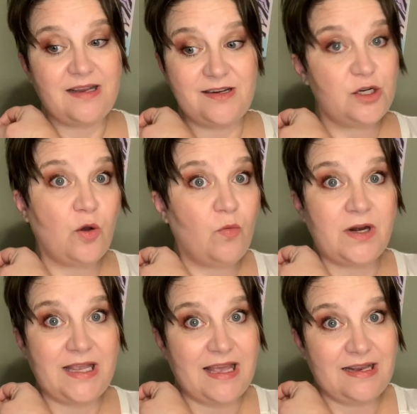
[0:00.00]
Don't
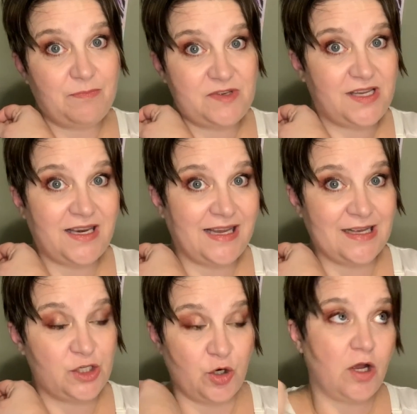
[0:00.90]
want to get skin
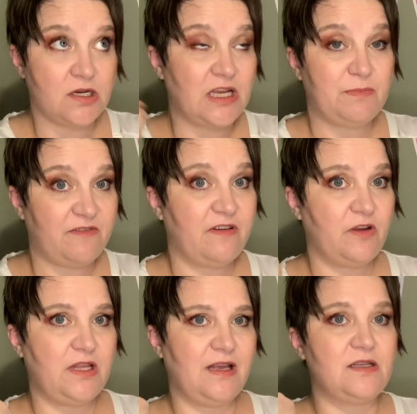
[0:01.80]
cancer on top of
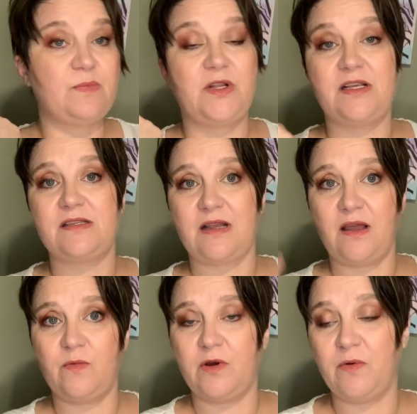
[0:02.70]
everything else. Plus, I
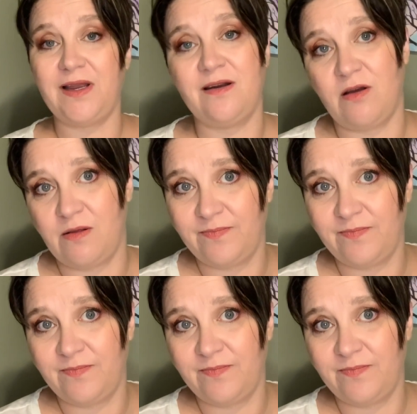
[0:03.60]
wear retinol.